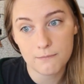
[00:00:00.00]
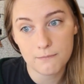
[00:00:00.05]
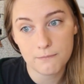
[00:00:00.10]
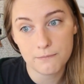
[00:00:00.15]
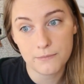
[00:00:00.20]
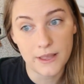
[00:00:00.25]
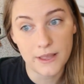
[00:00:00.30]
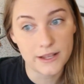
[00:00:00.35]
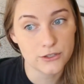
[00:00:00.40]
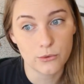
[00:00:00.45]

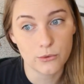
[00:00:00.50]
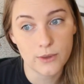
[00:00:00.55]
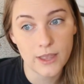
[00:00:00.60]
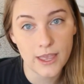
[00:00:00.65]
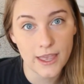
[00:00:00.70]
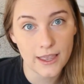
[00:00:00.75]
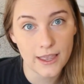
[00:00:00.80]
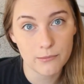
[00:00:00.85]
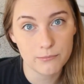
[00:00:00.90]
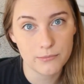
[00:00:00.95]
that's
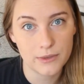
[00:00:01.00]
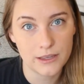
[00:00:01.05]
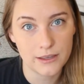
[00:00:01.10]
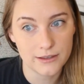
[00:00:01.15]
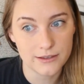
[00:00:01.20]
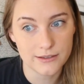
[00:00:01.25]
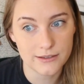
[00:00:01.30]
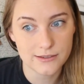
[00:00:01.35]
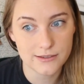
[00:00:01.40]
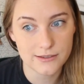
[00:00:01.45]
okay
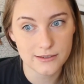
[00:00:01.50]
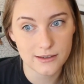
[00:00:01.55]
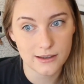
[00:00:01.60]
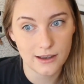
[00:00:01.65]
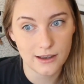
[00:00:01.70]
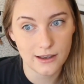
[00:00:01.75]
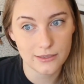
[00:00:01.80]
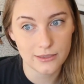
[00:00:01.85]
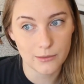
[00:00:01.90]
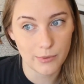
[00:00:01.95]
because
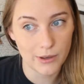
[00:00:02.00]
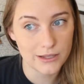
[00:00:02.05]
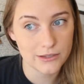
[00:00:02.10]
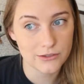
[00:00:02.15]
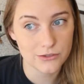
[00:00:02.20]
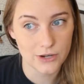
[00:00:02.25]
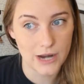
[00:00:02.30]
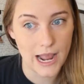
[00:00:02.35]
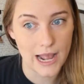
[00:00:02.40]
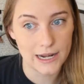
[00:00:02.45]
the
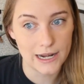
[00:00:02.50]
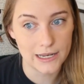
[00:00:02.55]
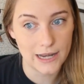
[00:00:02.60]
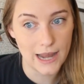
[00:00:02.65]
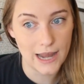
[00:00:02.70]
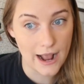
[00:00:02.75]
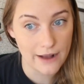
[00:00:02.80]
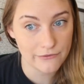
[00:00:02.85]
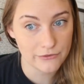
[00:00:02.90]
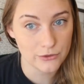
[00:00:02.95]
buttons are added
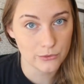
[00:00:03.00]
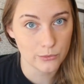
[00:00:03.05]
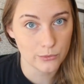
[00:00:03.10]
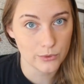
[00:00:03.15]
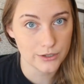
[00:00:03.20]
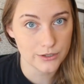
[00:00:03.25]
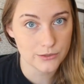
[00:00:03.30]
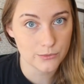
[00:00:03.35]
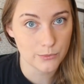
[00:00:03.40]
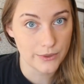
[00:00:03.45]

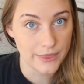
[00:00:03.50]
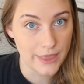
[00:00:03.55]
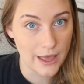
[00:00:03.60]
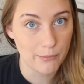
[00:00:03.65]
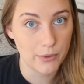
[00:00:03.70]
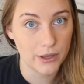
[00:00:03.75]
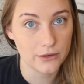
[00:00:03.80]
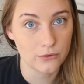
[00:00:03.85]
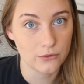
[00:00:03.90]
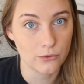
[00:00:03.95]
afterwards
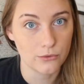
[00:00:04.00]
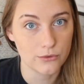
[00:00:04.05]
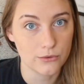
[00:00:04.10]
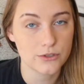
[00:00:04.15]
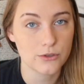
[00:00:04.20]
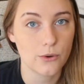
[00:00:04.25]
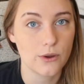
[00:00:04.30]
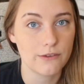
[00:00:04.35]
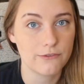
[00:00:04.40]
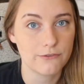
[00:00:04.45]
without buttonholes.
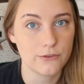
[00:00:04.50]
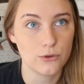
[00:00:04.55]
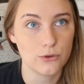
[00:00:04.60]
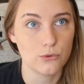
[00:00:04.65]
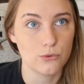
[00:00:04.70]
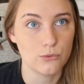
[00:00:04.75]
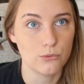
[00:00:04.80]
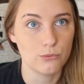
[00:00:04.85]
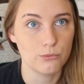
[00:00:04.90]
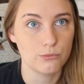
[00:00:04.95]
So if
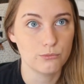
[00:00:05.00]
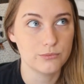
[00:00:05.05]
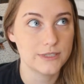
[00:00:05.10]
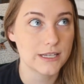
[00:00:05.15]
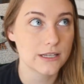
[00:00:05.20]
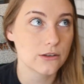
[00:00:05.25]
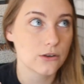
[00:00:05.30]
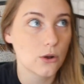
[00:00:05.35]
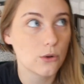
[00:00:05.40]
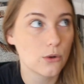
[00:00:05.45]
you
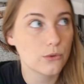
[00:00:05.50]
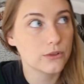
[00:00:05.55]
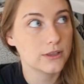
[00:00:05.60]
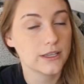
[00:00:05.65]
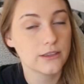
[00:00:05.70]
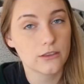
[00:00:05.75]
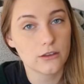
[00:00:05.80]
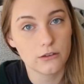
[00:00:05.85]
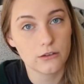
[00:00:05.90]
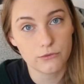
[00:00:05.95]
didn't know the
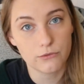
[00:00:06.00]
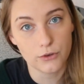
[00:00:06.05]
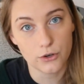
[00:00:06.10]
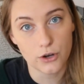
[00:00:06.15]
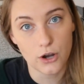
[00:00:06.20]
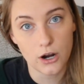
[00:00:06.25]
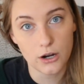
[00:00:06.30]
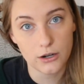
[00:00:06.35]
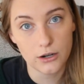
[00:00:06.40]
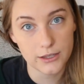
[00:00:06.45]
length of your
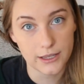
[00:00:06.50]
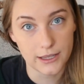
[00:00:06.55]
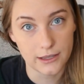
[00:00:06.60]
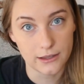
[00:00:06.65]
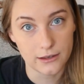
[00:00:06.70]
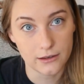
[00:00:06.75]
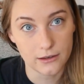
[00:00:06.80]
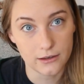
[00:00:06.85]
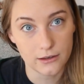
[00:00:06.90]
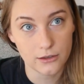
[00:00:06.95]

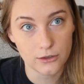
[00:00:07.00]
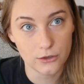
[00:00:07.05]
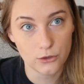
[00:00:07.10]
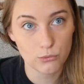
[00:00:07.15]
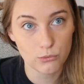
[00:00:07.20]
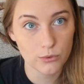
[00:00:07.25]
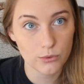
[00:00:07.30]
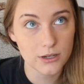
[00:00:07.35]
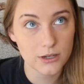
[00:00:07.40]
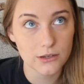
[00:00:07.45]
cardigan, you
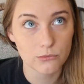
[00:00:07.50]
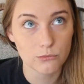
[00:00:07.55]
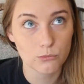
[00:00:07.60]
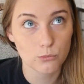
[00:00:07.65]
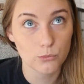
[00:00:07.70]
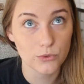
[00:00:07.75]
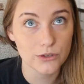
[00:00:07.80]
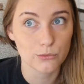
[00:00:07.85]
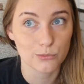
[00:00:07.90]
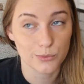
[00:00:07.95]

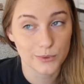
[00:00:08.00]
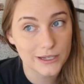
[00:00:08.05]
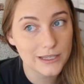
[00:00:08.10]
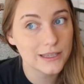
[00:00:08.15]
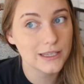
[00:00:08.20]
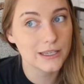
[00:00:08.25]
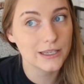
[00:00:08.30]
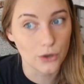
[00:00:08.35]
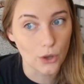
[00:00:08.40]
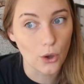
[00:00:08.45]
wouldn't
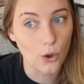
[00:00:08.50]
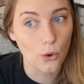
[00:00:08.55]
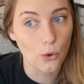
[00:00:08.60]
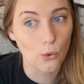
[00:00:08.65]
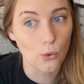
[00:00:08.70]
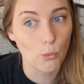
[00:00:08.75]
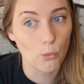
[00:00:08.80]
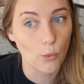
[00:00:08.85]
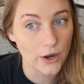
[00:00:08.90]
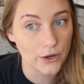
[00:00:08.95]
really
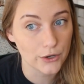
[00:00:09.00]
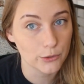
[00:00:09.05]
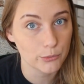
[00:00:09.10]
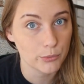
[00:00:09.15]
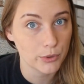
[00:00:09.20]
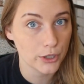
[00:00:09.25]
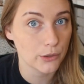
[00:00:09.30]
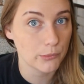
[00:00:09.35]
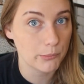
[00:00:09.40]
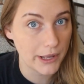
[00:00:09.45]
know where to
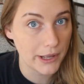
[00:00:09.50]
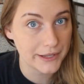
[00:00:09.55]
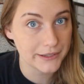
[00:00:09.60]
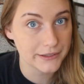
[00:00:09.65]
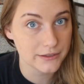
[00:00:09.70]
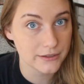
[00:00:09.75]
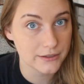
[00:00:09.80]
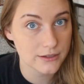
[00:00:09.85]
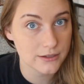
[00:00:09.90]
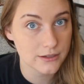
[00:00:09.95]
put your
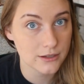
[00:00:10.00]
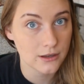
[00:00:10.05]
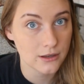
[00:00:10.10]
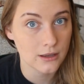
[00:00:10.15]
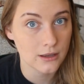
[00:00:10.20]
buttons